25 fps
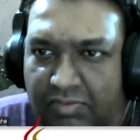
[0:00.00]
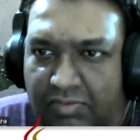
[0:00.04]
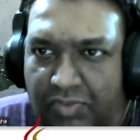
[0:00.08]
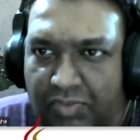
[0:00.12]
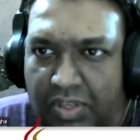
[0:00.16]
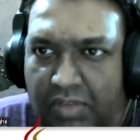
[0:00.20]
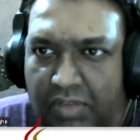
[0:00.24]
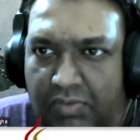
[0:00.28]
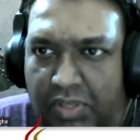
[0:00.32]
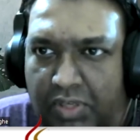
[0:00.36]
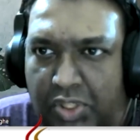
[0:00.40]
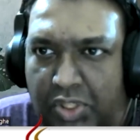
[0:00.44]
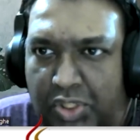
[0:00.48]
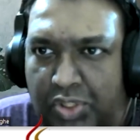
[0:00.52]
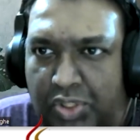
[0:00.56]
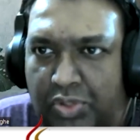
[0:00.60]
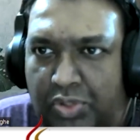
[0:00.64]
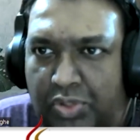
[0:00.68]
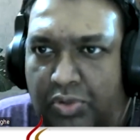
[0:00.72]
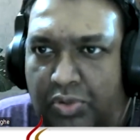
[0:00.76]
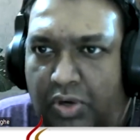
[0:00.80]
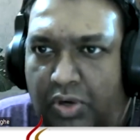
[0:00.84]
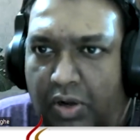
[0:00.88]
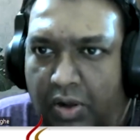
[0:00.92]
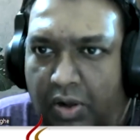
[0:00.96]
we wish
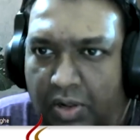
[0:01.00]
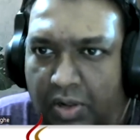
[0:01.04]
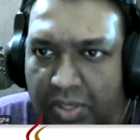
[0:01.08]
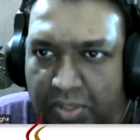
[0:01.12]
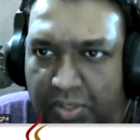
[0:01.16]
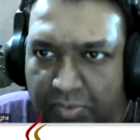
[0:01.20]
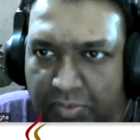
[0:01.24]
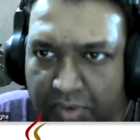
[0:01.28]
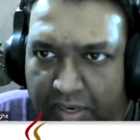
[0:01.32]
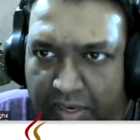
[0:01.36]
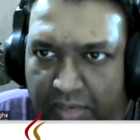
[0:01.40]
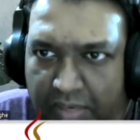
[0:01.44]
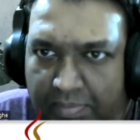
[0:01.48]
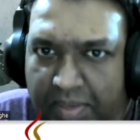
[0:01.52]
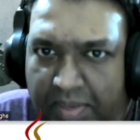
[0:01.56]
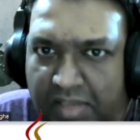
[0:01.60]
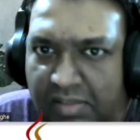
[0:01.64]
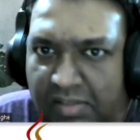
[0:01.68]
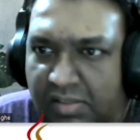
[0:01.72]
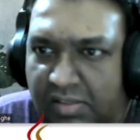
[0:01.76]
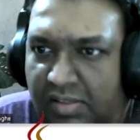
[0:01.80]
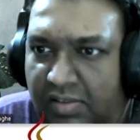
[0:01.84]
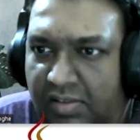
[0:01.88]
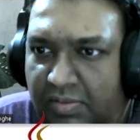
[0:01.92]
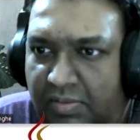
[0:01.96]
you all the very
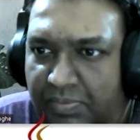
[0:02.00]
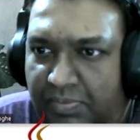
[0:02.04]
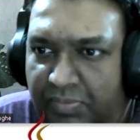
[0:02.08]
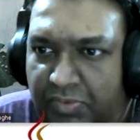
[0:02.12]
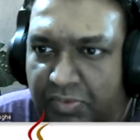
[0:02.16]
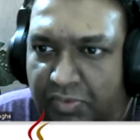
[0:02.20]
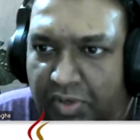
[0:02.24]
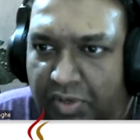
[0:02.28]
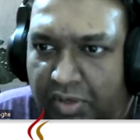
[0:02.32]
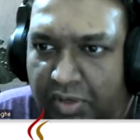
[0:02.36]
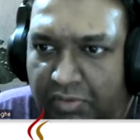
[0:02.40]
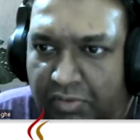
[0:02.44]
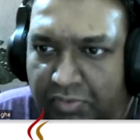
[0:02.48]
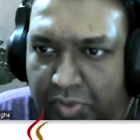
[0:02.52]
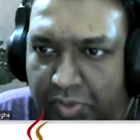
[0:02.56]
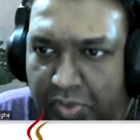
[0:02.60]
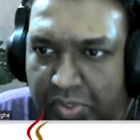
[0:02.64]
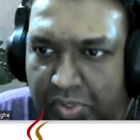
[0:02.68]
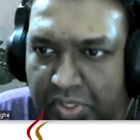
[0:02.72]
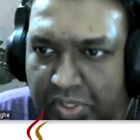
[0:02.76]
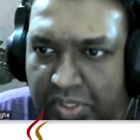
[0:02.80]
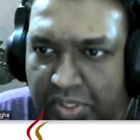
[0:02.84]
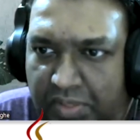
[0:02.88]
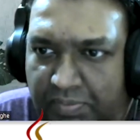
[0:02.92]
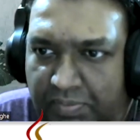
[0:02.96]
best for your
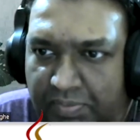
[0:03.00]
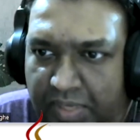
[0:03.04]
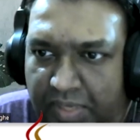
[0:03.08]
future.